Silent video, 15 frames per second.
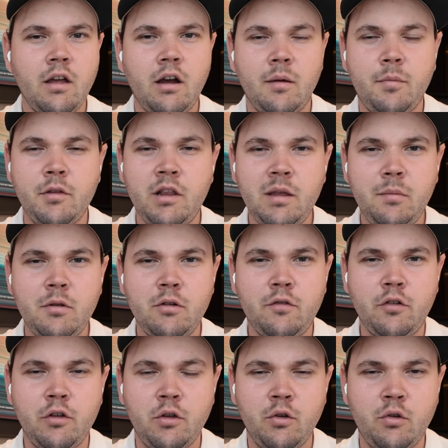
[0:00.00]
I'll put the link below
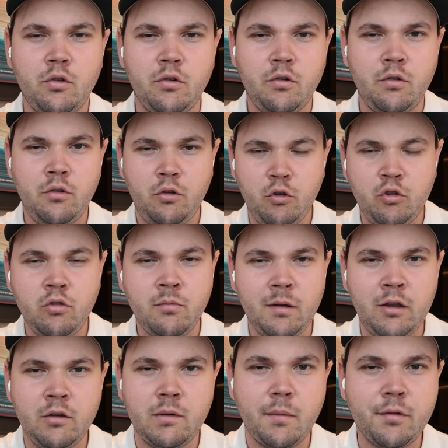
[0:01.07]
for your YouTube
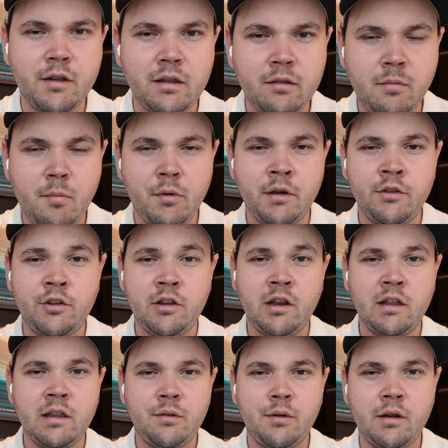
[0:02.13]
and your website. People can check it
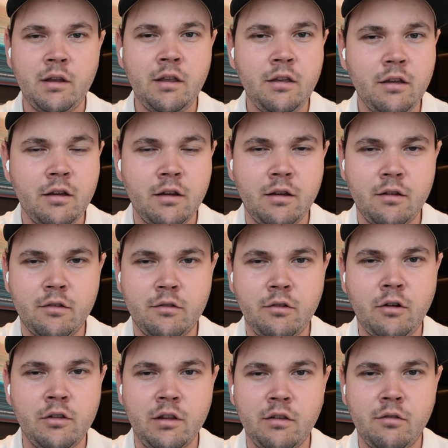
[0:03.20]
out directly. So
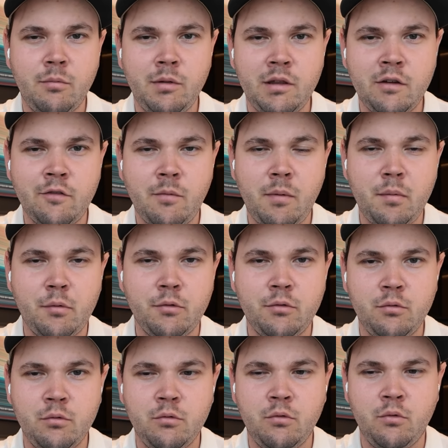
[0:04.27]
all links will be there for people
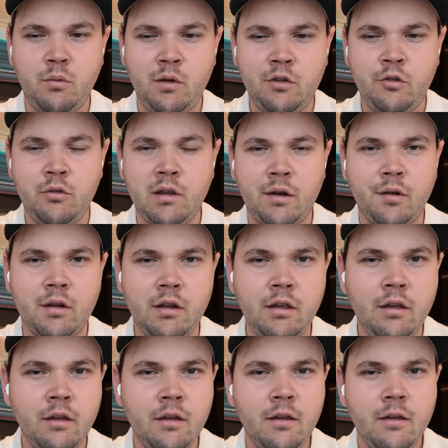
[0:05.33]
to reach you
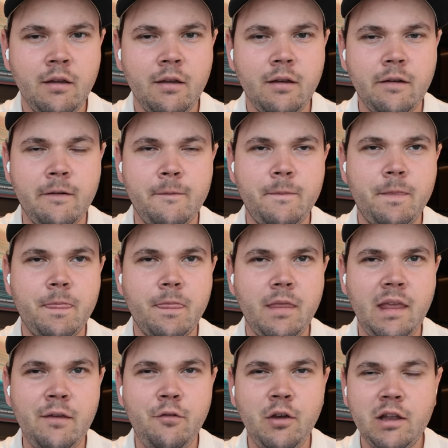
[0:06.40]
directly.
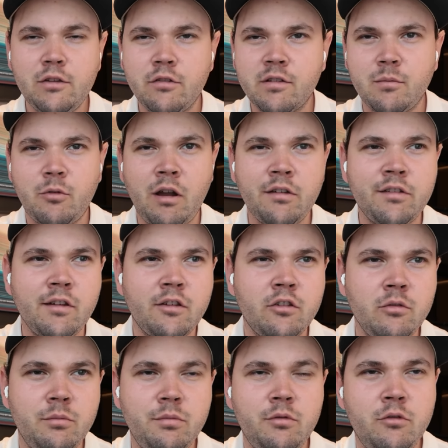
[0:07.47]
If you had to summarize this
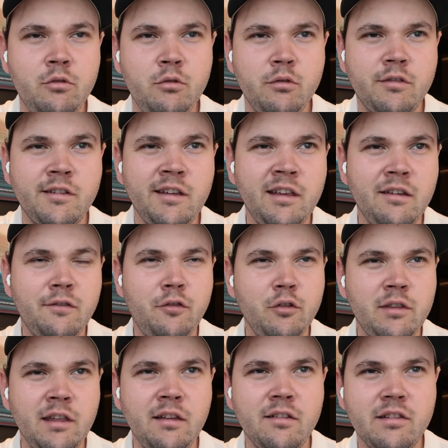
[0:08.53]
to saying a few
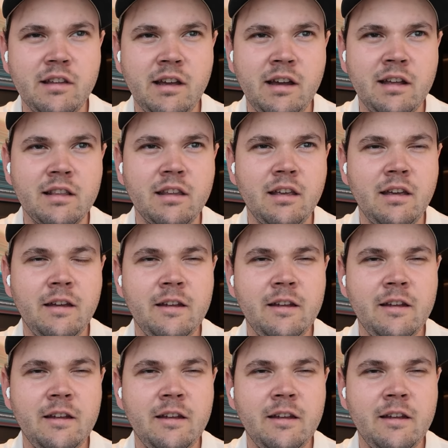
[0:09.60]
things that